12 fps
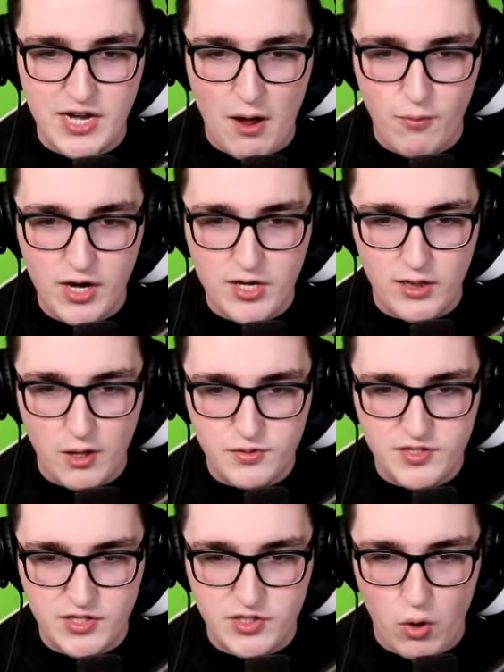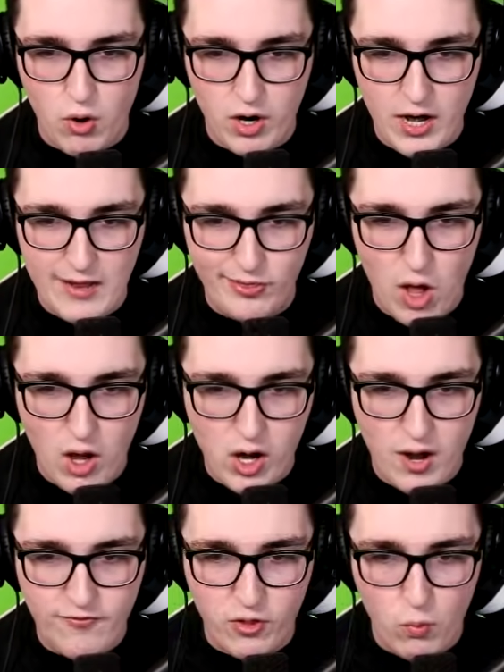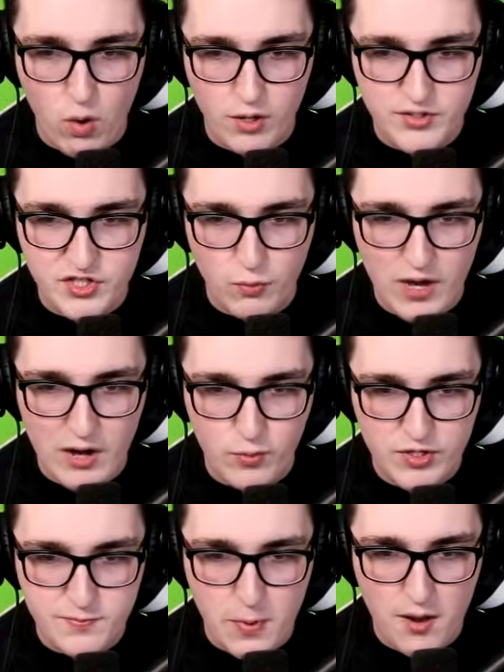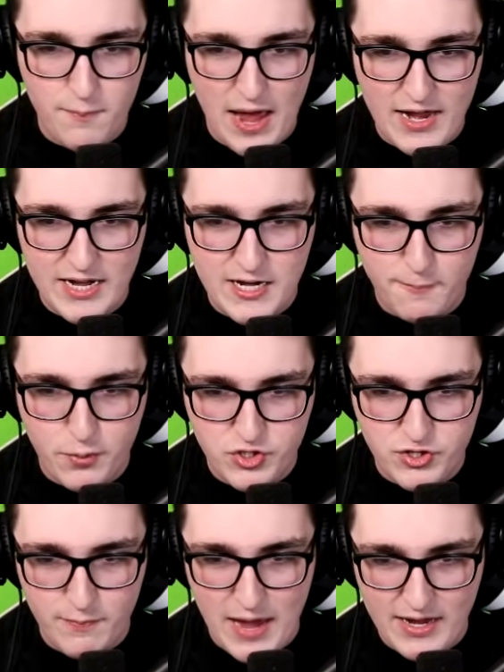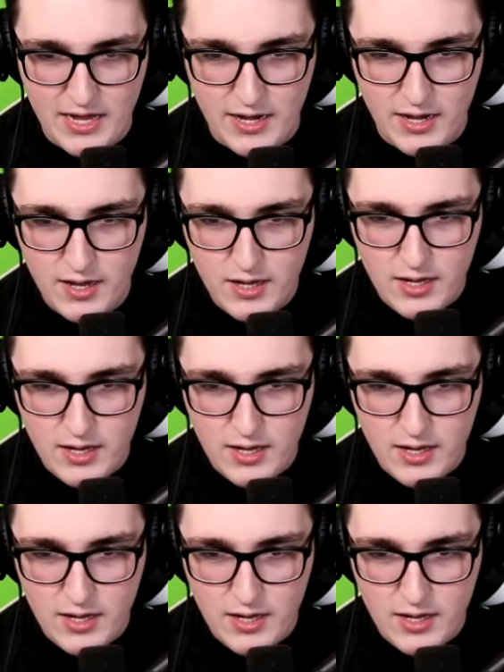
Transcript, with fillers: I want to close the door and log off the world, so when I respond back, I need to push him back in.